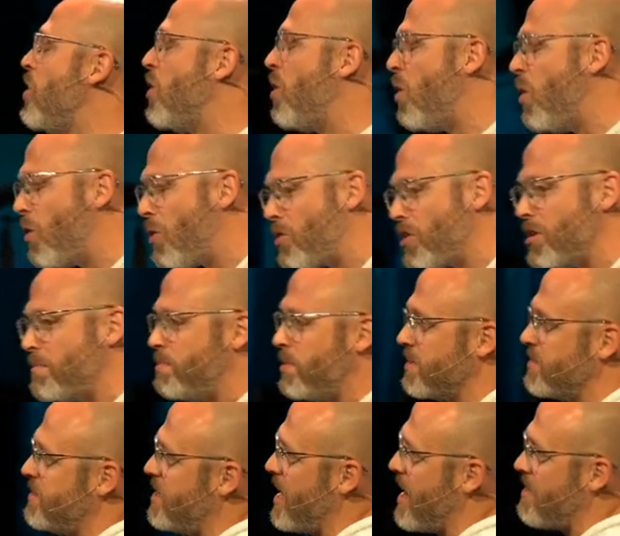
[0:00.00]

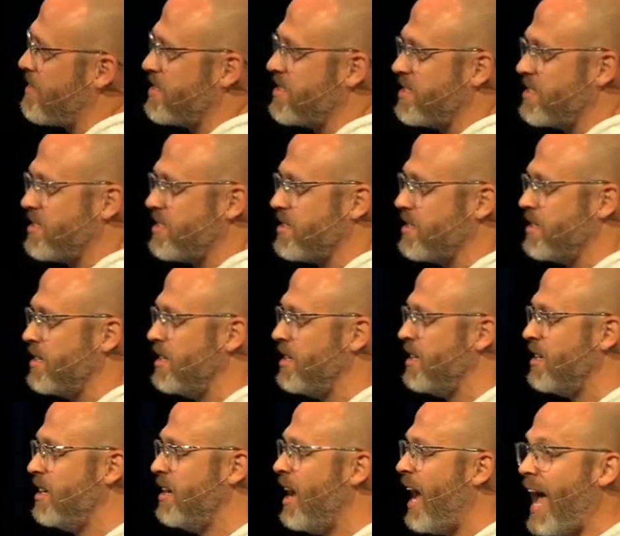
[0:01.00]
horrible deaths?
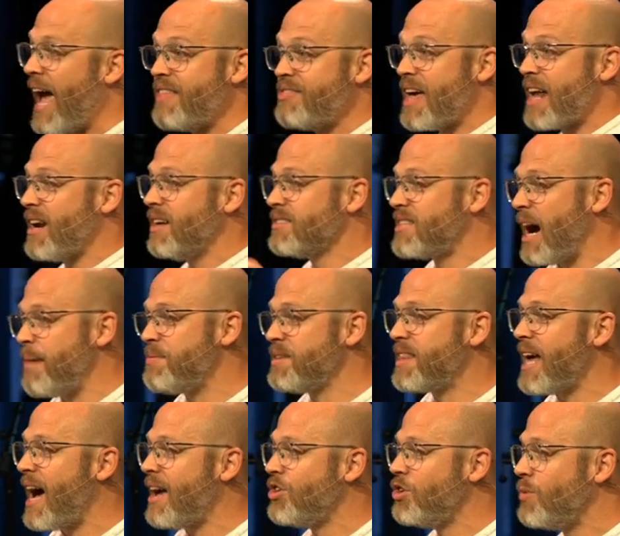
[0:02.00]
And then on top
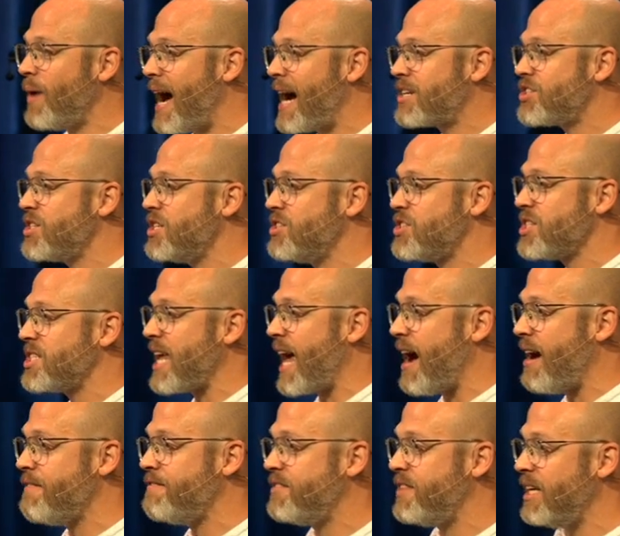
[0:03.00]
of that, you actually just
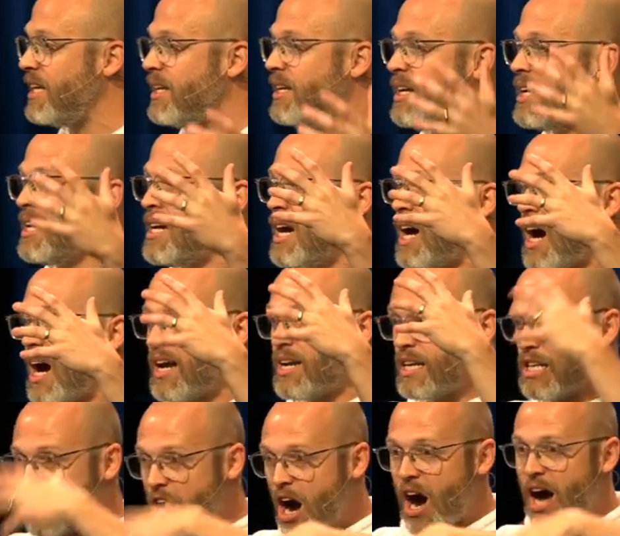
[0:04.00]
have the
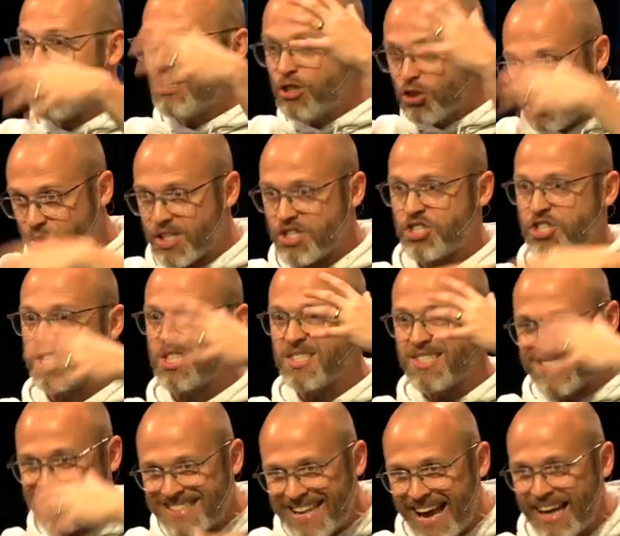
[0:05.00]

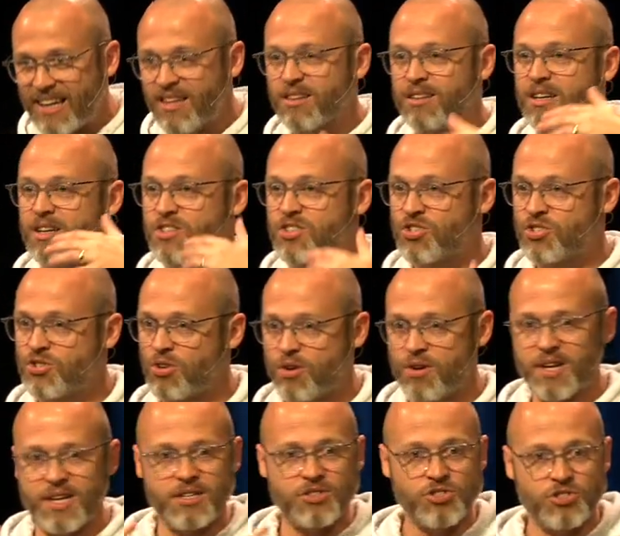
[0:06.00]
non-Christian secular
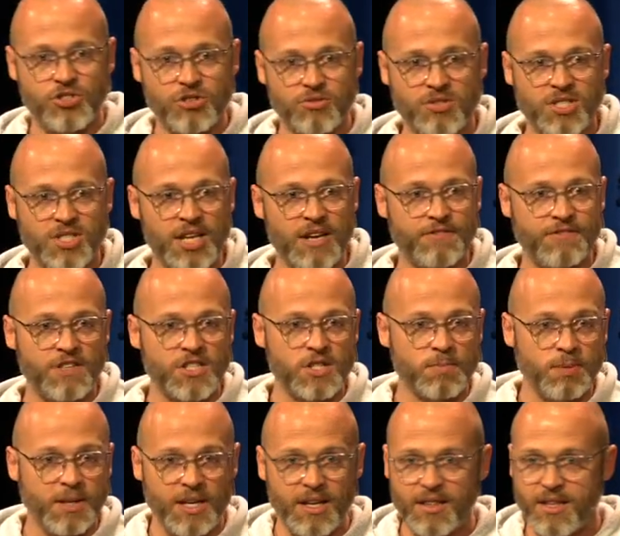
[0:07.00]
historians,
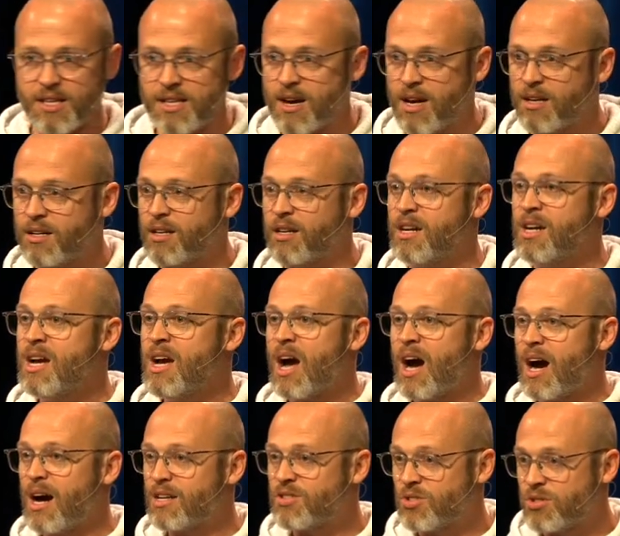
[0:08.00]
Josephus, Pliny the Younger,
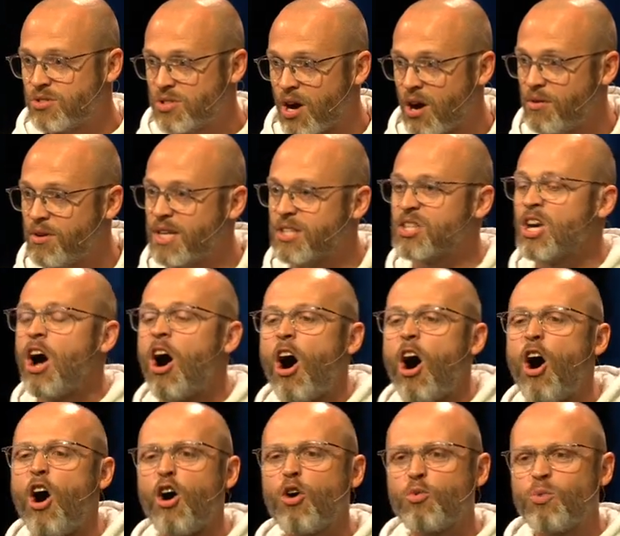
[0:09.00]
Suetonius,
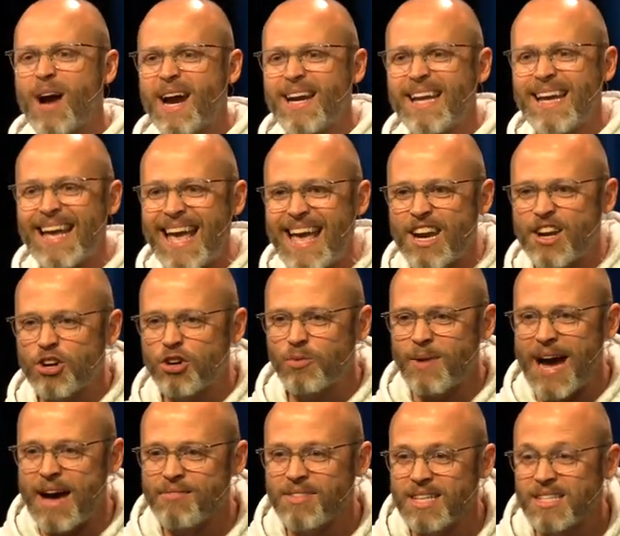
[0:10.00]
all writing in and
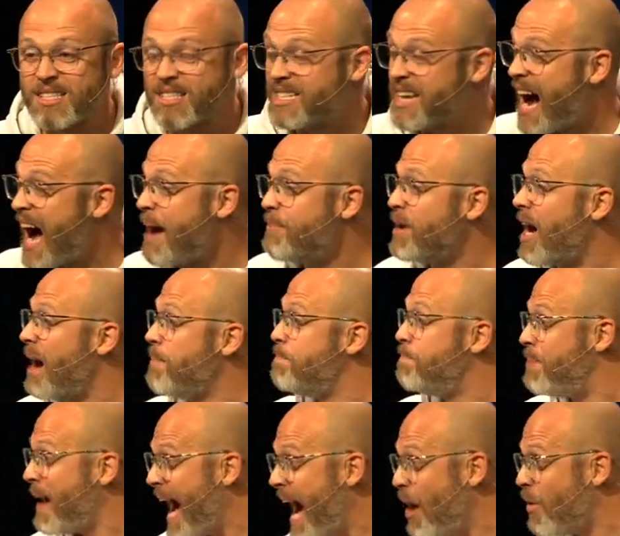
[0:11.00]
around this time
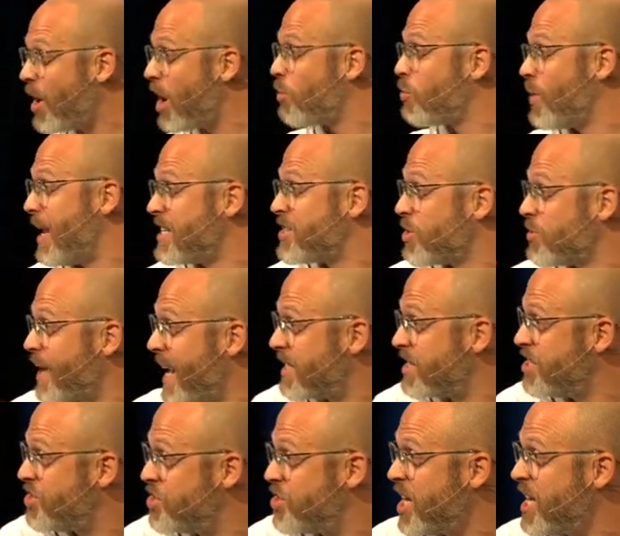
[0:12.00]
about a
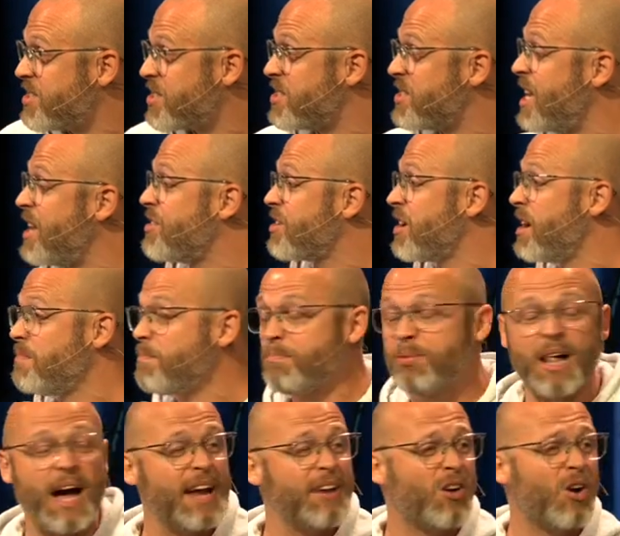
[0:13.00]
resurrected Jesus, either
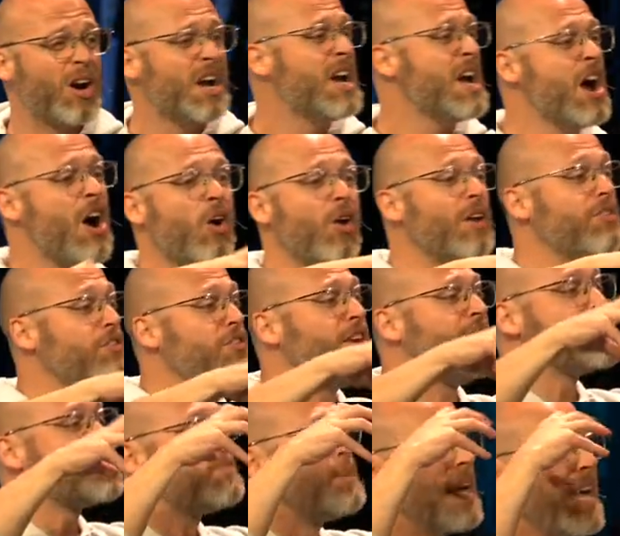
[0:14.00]
implied or other
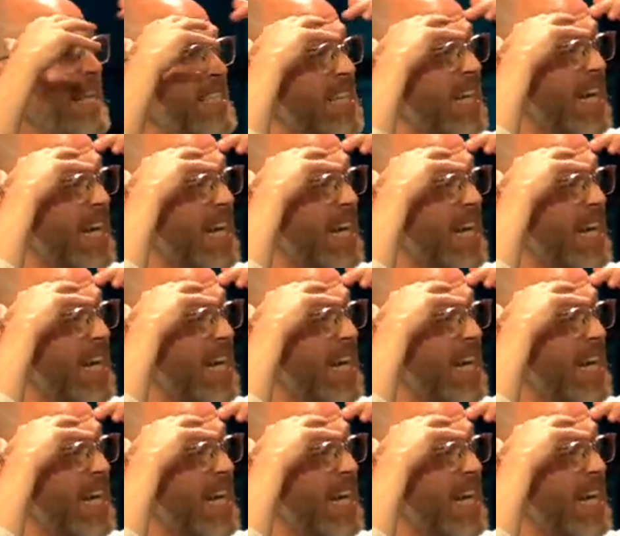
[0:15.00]
things. But